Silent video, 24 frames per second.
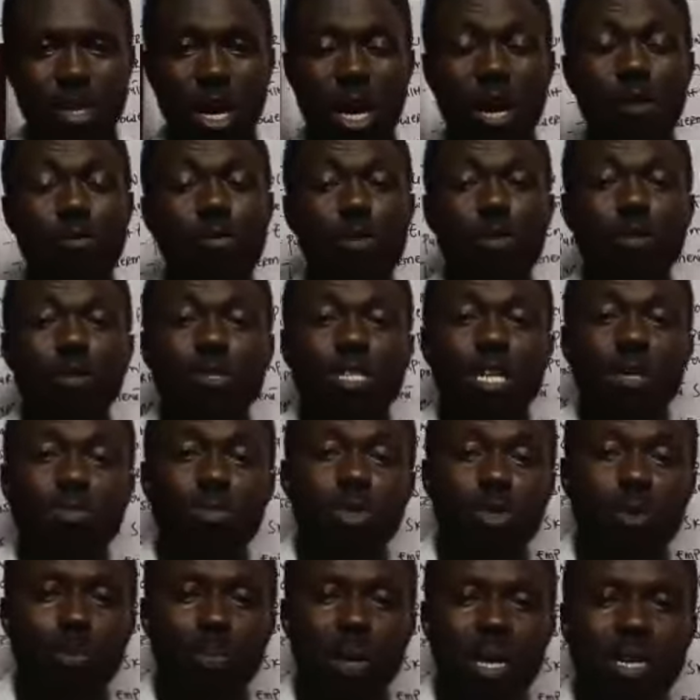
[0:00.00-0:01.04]
Of course, I'm
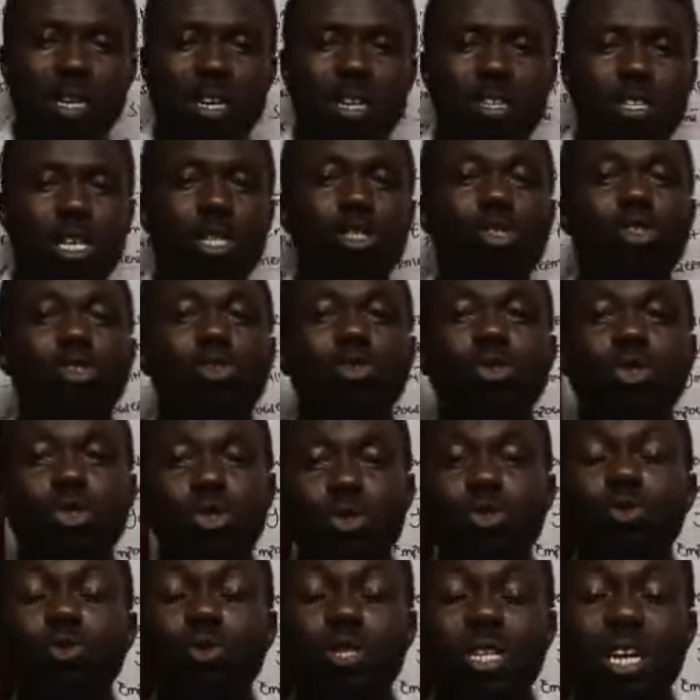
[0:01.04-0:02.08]
sure by now that you
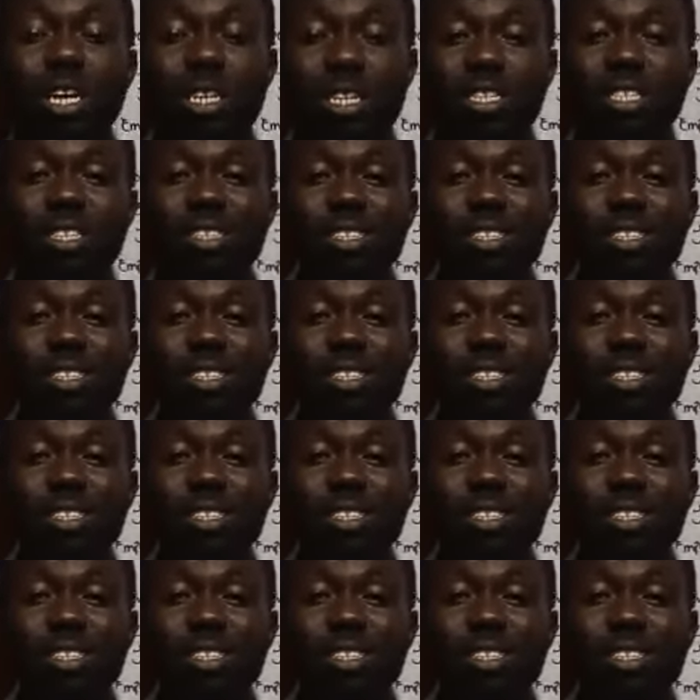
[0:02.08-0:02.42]
should know that